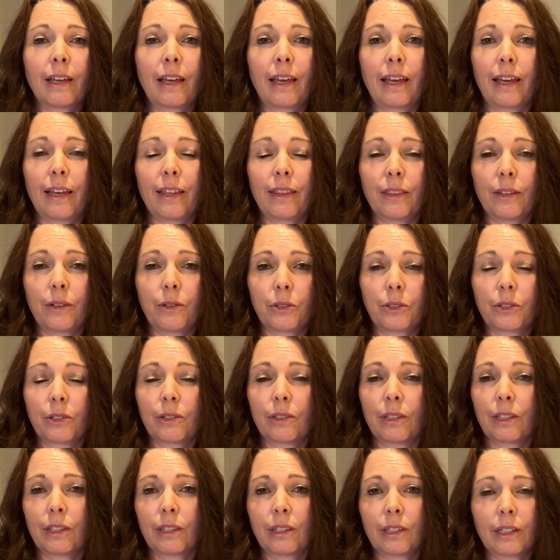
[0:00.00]
And those are
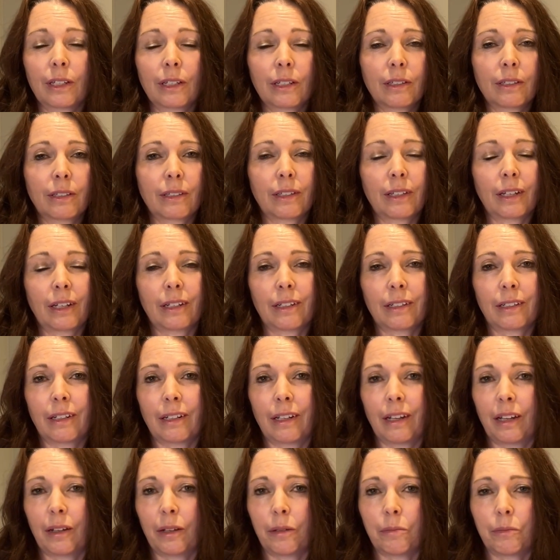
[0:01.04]
the things that
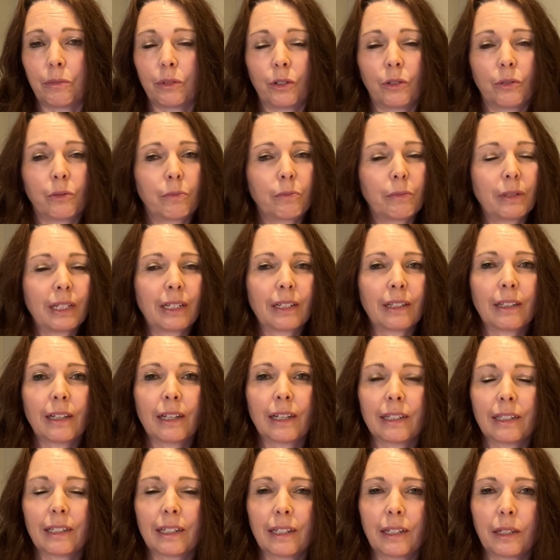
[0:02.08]
don't mean a
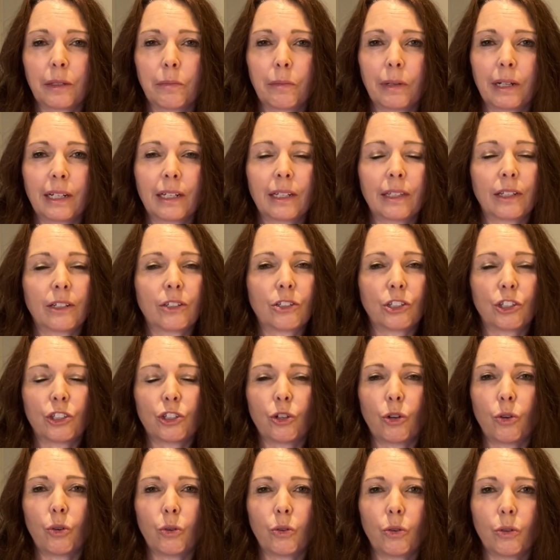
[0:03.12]
lot to anybody. They're
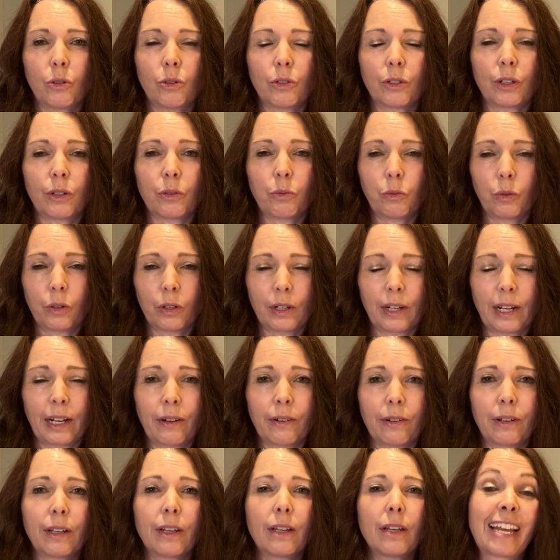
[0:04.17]
just old and worn
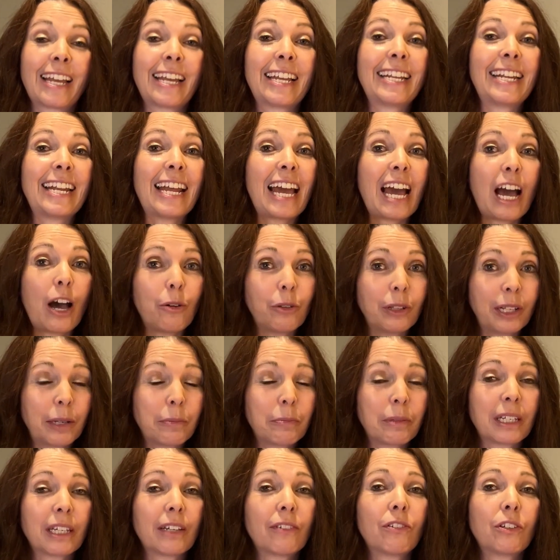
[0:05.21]
out. Now, let
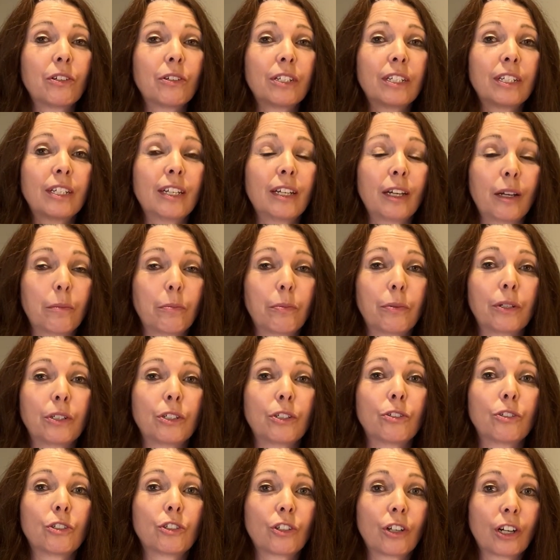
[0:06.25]
me give you a tip when
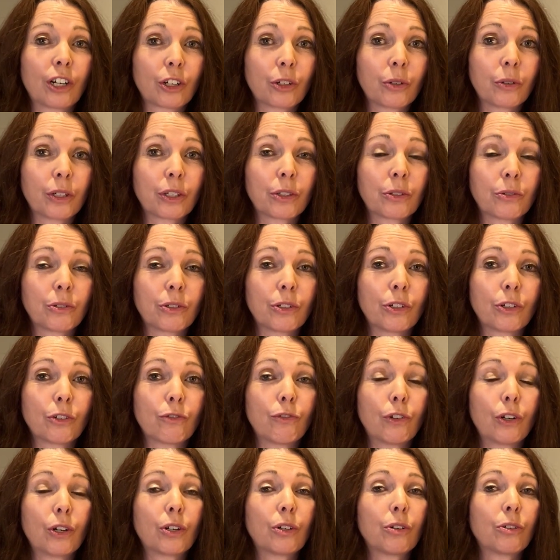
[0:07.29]
you start going through your
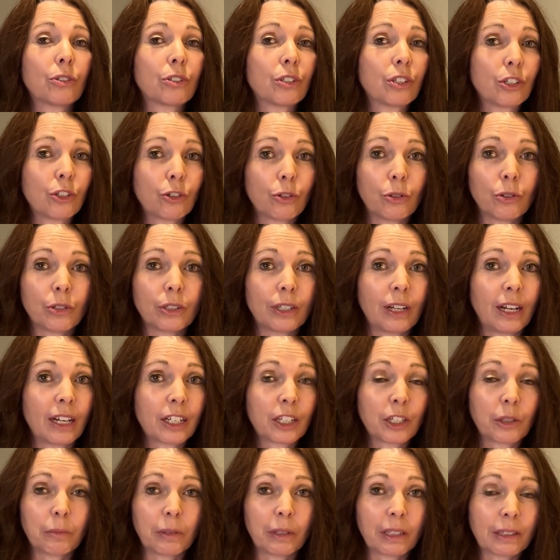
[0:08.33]
photos and your old
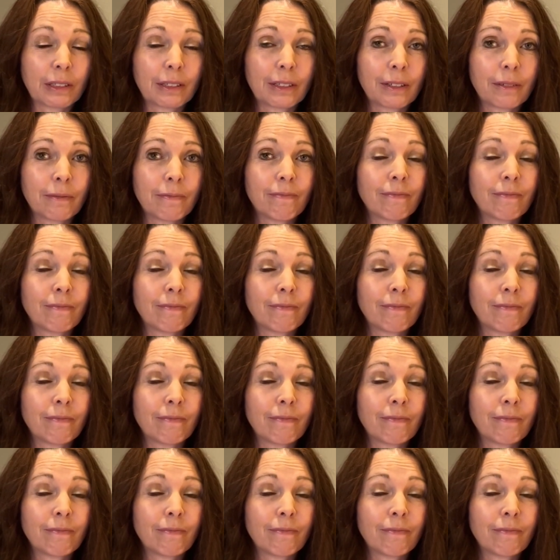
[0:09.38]
documents.